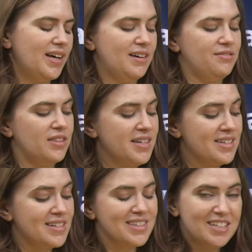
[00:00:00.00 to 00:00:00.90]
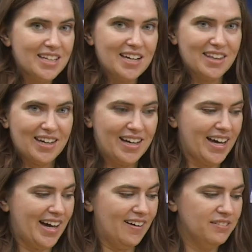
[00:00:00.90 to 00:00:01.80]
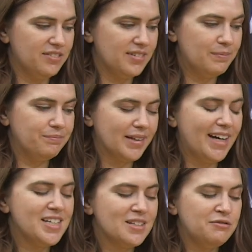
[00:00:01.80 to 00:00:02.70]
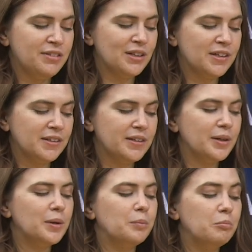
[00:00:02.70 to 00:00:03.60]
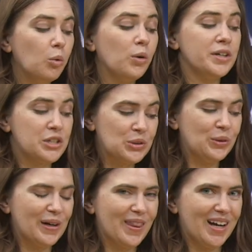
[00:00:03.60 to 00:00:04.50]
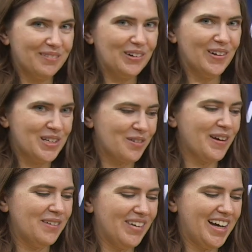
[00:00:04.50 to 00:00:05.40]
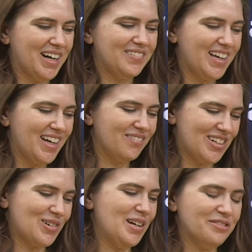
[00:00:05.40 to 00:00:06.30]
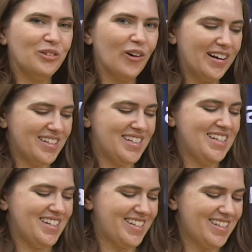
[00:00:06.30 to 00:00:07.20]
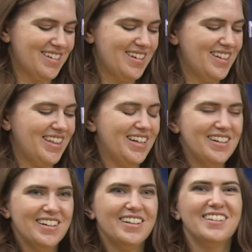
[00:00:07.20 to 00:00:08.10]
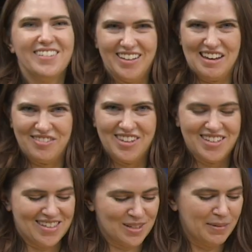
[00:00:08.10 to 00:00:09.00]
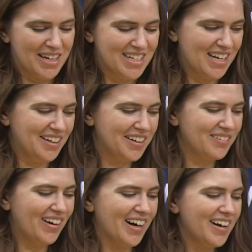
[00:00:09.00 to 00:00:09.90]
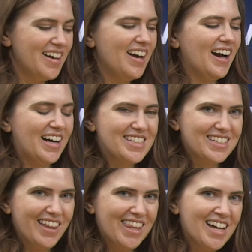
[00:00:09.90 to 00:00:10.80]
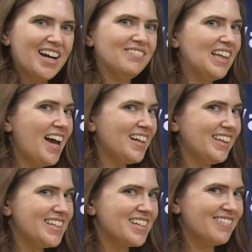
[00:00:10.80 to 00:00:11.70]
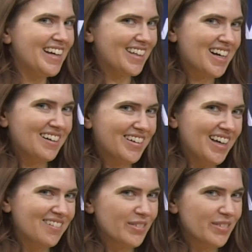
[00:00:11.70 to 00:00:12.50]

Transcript: if this is the data that I have, I should feel more sure that I'm going to rate my cupcake between a 4 and a 6 than if this is my data, where I still think I'm likely to rate the cupcake